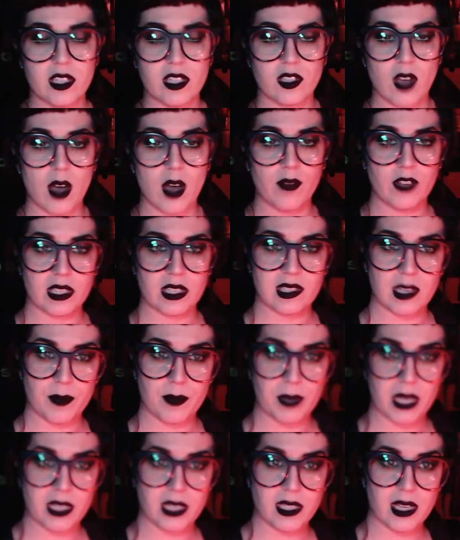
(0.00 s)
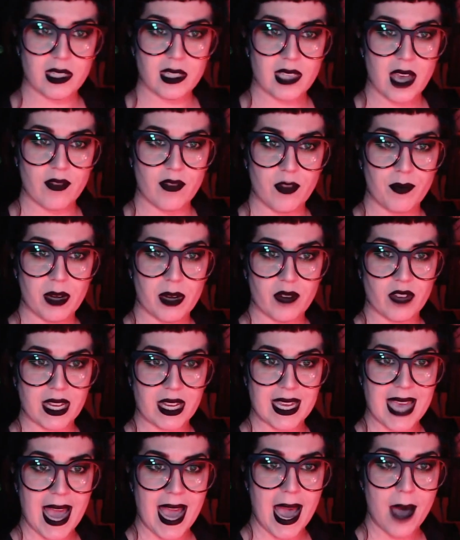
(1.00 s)
obviously but it does have a bit of a
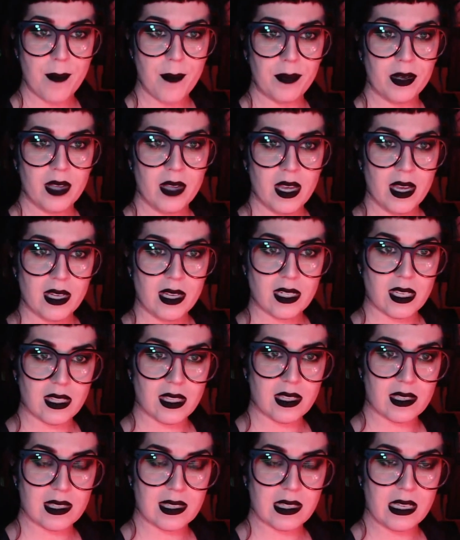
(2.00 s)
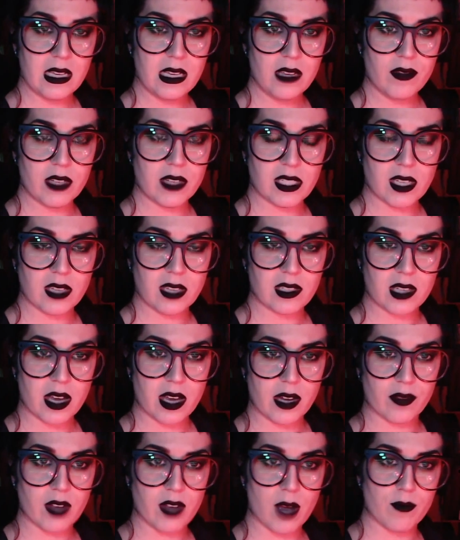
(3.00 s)
cap to the sleeve. It does kind
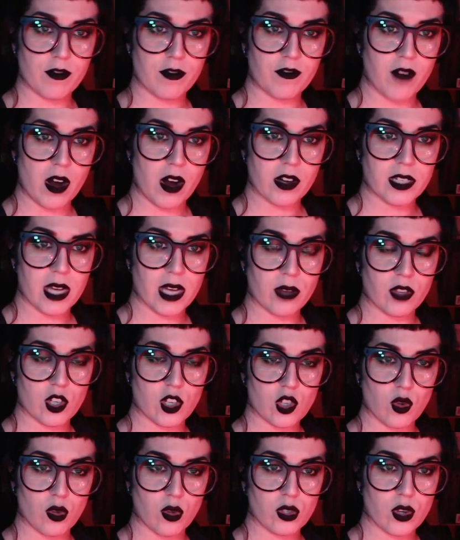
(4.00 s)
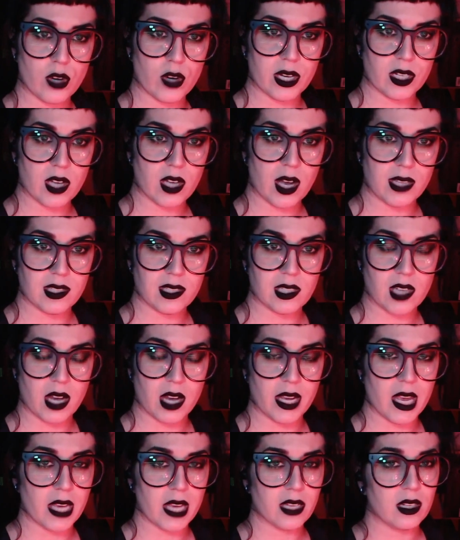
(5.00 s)
of come far down the shoulder and cuts
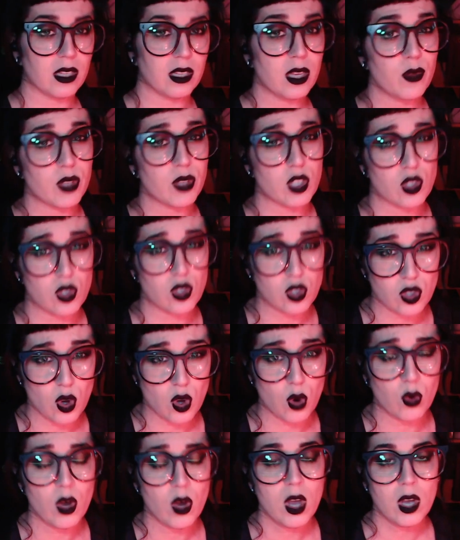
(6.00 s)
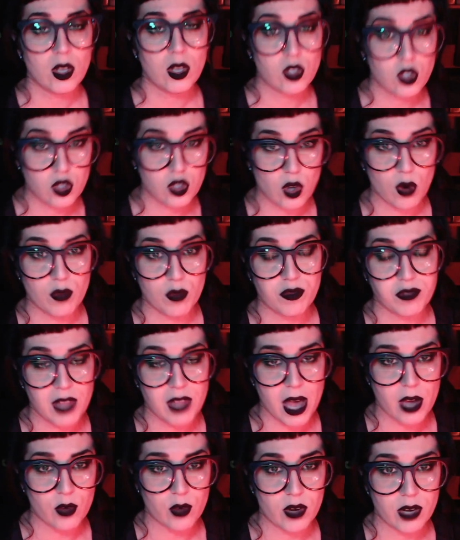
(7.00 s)
diagonally, which is so, so
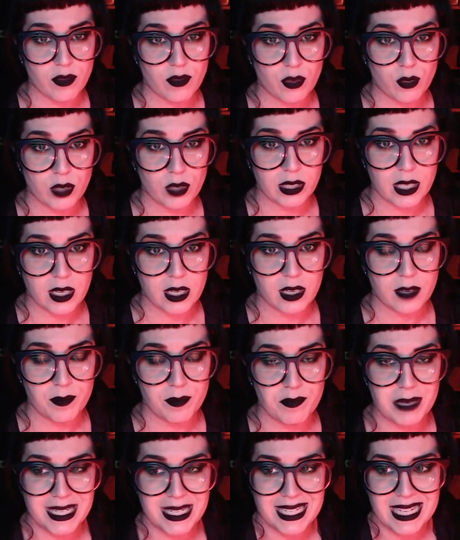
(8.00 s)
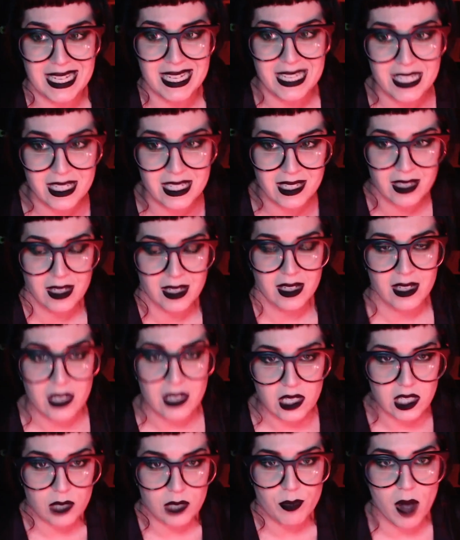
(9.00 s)
flattering for really petite,
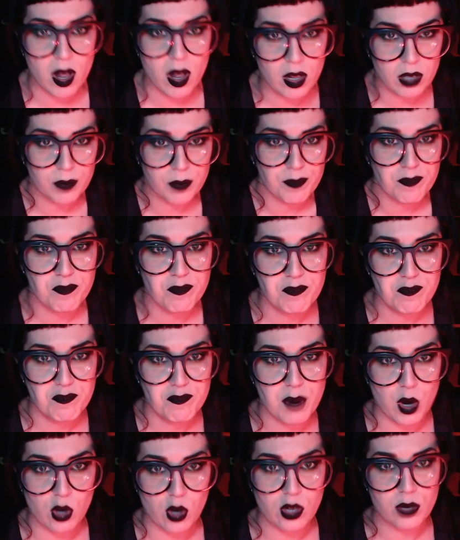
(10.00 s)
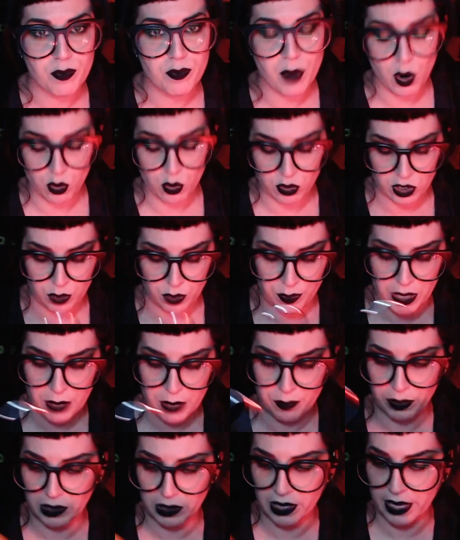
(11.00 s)
small, bird boned
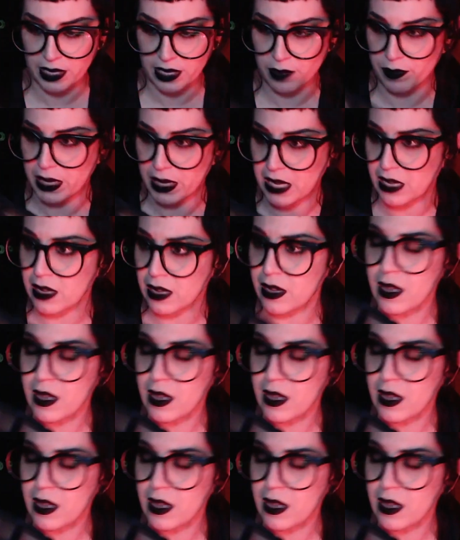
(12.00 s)
people like me.